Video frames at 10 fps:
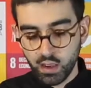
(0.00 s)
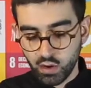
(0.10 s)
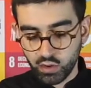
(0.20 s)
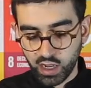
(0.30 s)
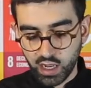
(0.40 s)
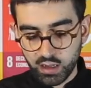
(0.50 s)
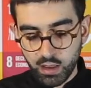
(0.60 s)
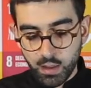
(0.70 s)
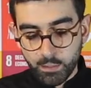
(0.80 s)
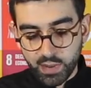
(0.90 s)

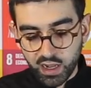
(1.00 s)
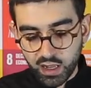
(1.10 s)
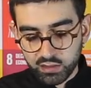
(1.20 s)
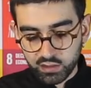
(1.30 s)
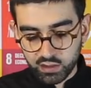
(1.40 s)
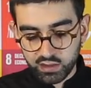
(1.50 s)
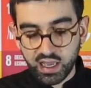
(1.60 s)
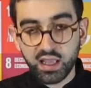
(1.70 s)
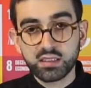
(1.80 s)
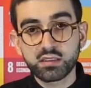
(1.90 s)
okay, but
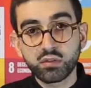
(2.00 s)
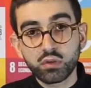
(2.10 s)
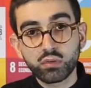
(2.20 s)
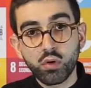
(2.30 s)
does not